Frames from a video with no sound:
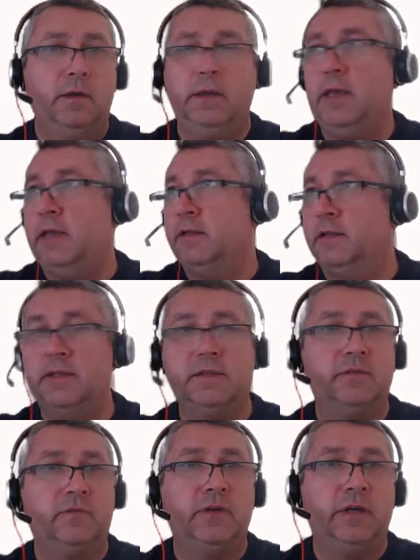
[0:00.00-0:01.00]
Okay,
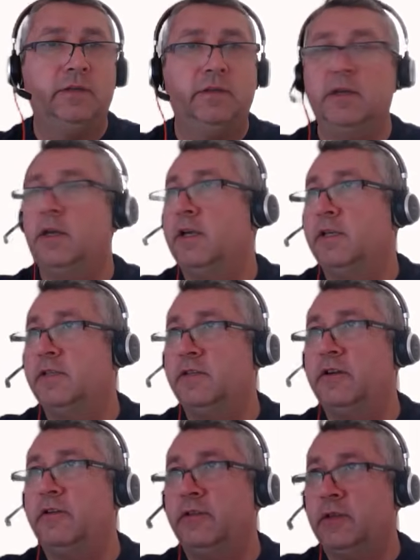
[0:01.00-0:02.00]
let's run
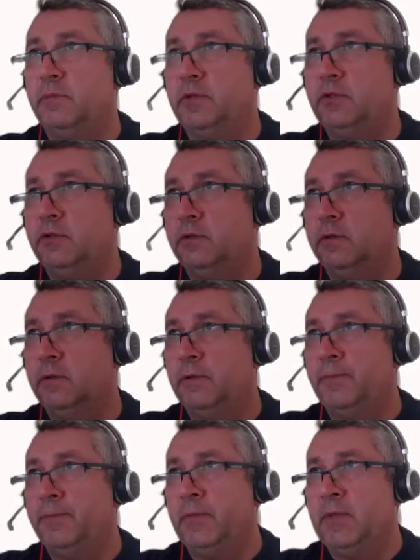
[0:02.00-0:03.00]
scenario number 2.
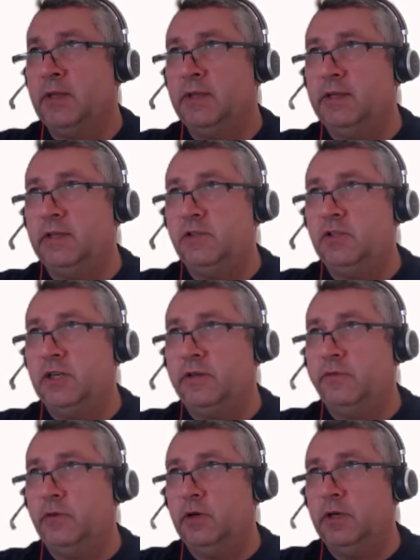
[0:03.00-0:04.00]
Let's
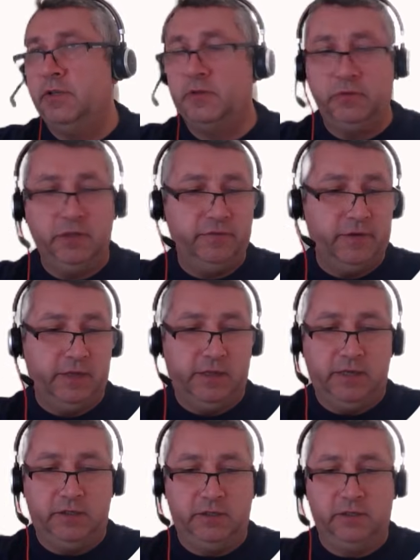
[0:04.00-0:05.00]
check for SOD
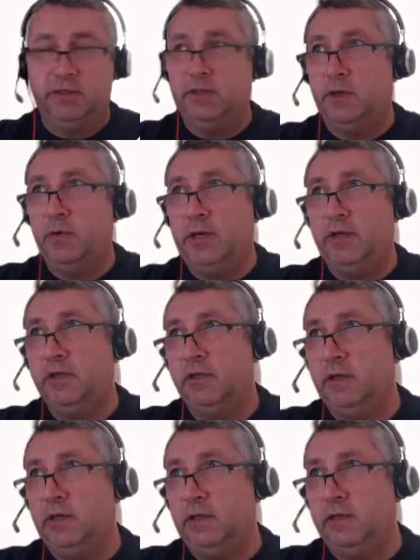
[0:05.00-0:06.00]
violations. The
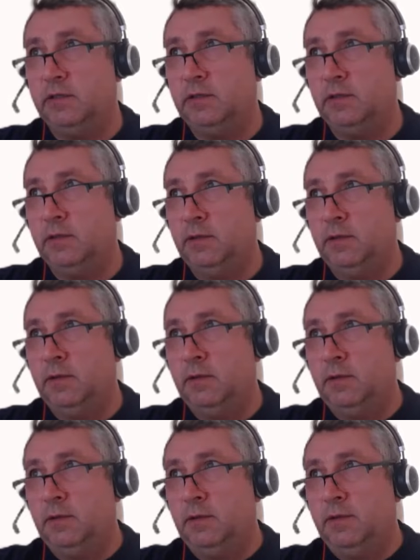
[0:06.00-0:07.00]
question is
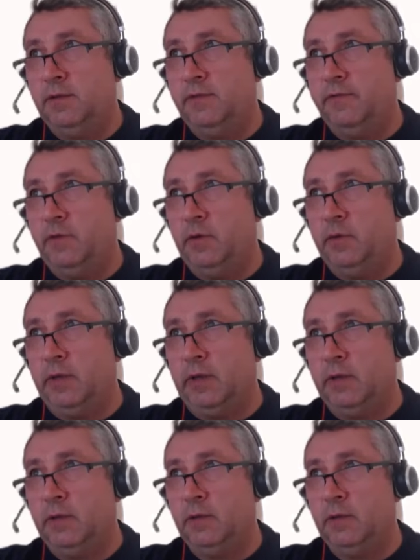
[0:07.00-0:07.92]
the following.